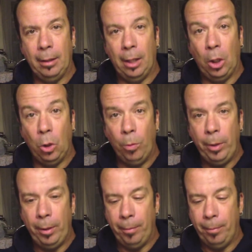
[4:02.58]

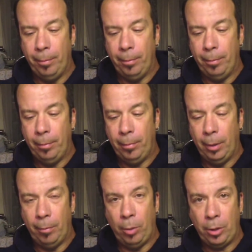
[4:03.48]
aluminum,
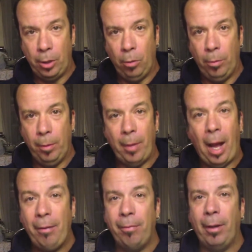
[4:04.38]
brushed aluminum,
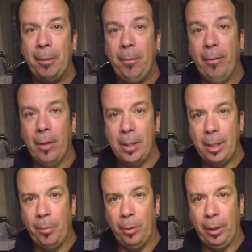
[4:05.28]
I find to be very
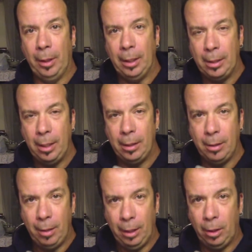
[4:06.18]
slippery.
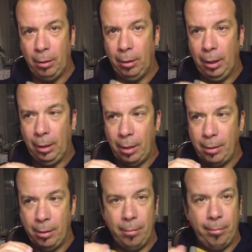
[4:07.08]
It
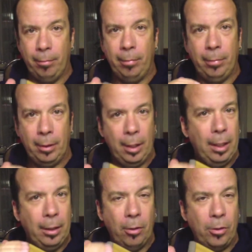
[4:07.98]
doesn't.
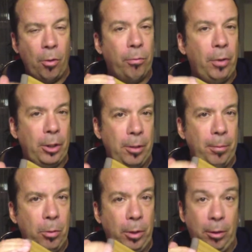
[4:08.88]
There is no friction
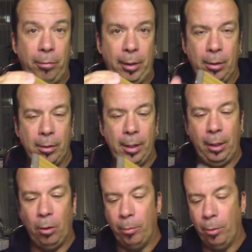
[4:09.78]
between your fingers and the
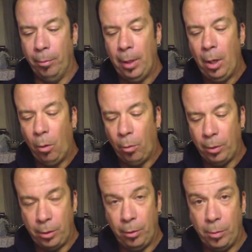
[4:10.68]
aluminum, whereas
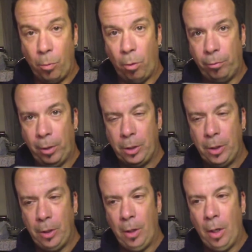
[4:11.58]
there is more
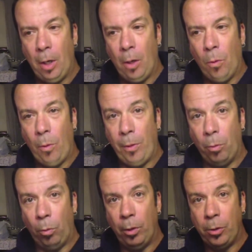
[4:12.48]
friction with the
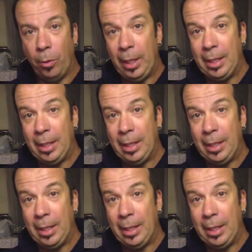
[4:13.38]
wood. So